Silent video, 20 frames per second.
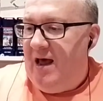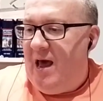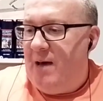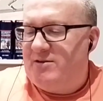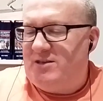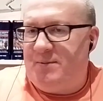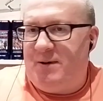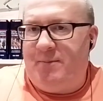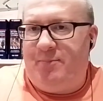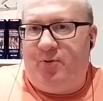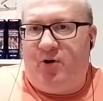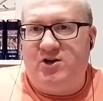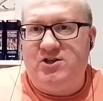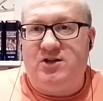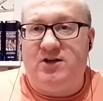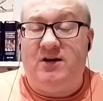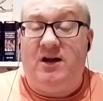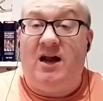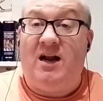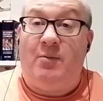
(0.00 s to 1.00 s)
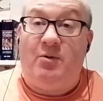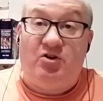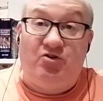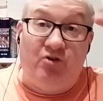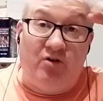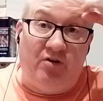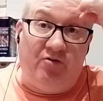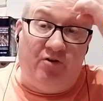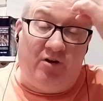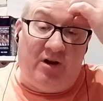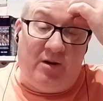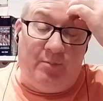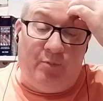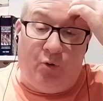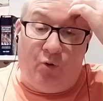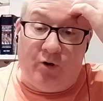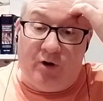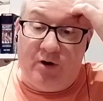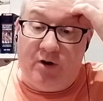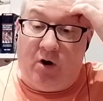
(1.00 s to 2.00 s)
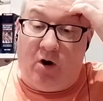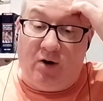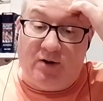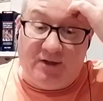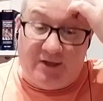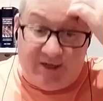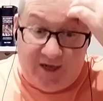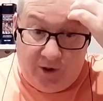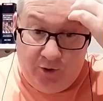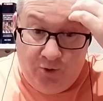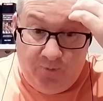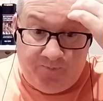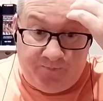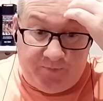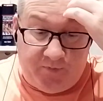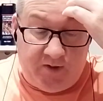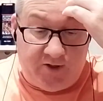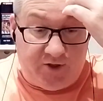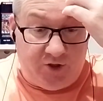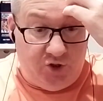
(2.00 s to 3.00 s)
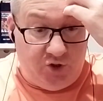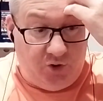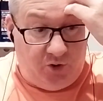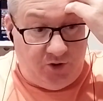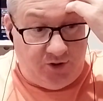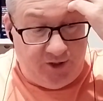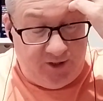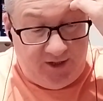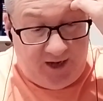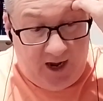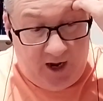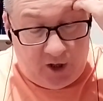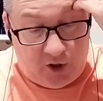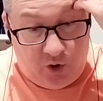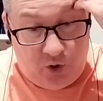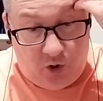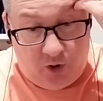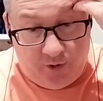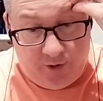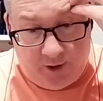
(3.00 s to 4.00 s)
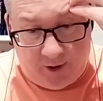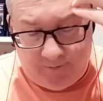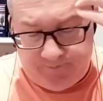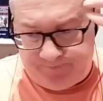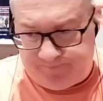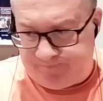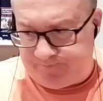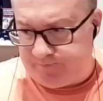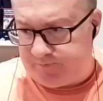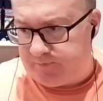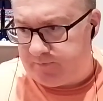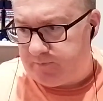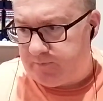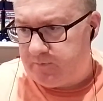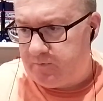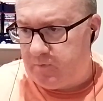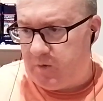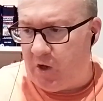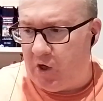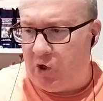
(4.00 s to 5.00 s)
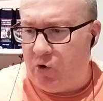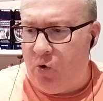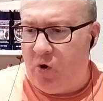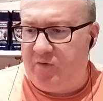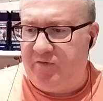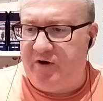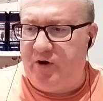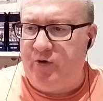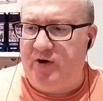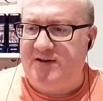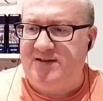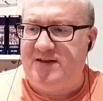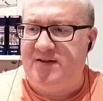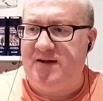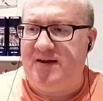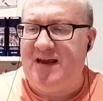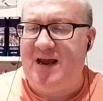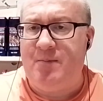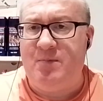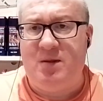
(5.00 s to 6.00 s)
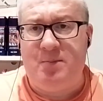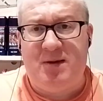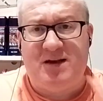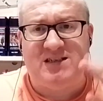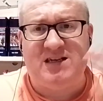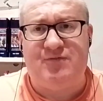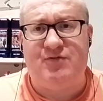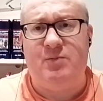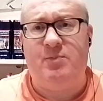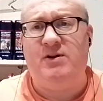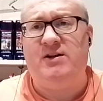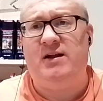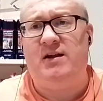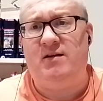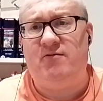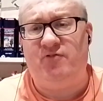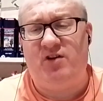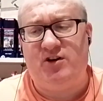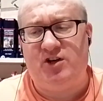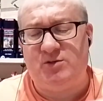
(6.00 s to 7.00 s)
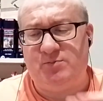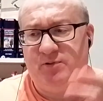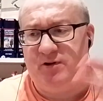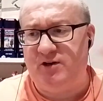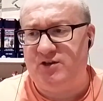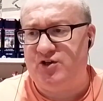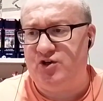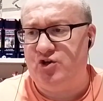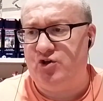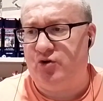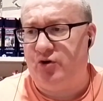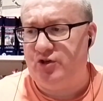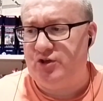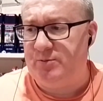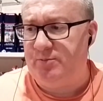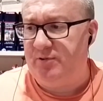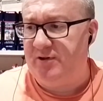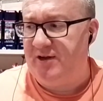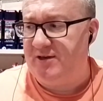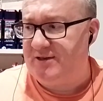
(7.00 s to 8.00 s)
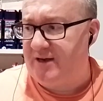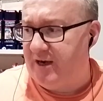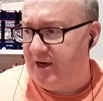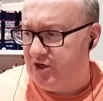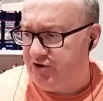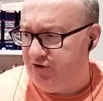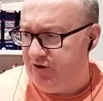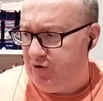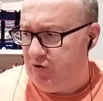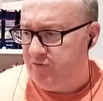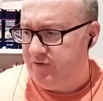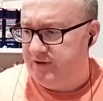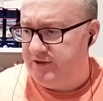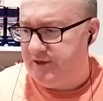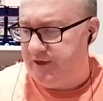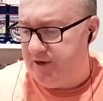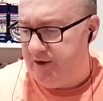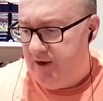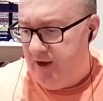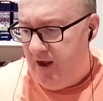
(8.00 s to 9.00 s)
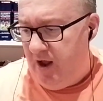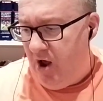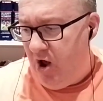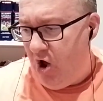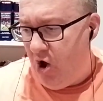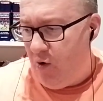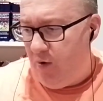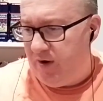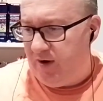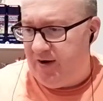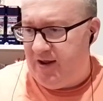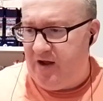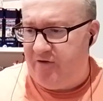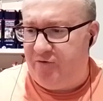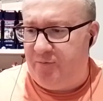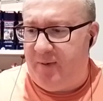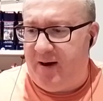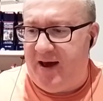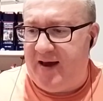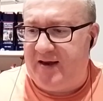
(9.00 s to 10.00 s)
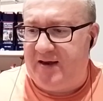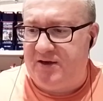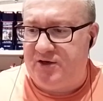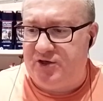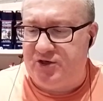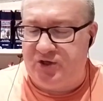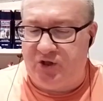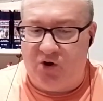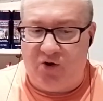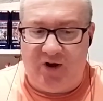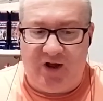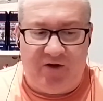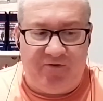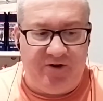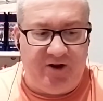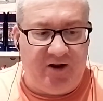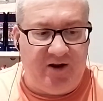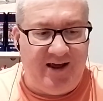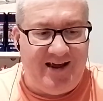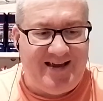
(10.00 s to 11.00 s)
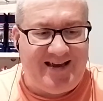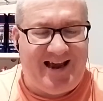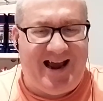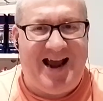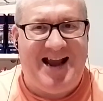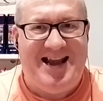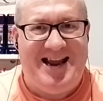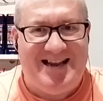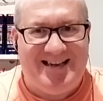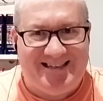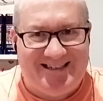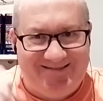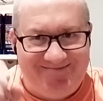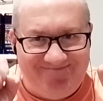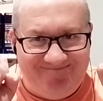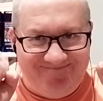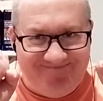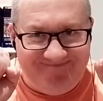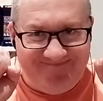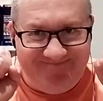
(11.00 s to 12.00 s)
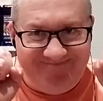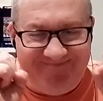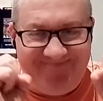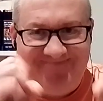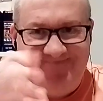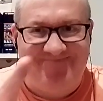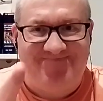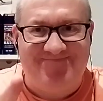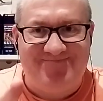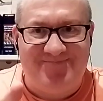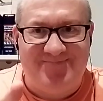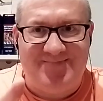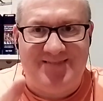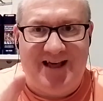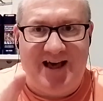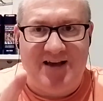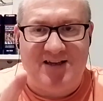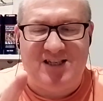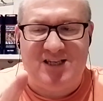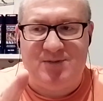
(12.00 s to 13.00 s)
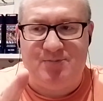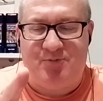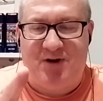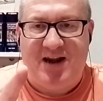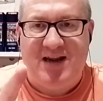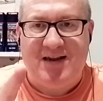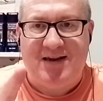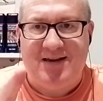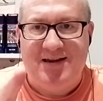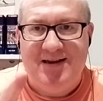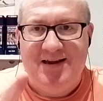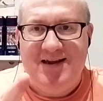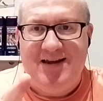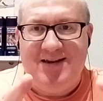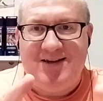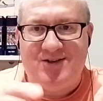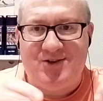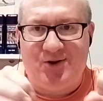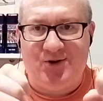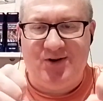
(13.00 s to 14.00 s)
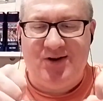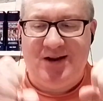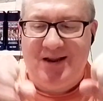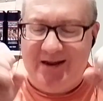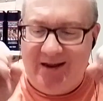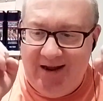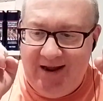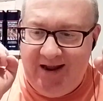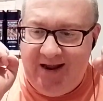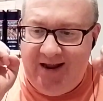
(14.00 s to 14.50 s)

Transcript: was a bit puzzling, and it was really, really boring until St Johnstone get a corner. A quarter of an hour into the game, they miss everybody, Rangers players, St Johnstone players. It goes right over to our left back slot, if you like, and it's that spring. Suddenly,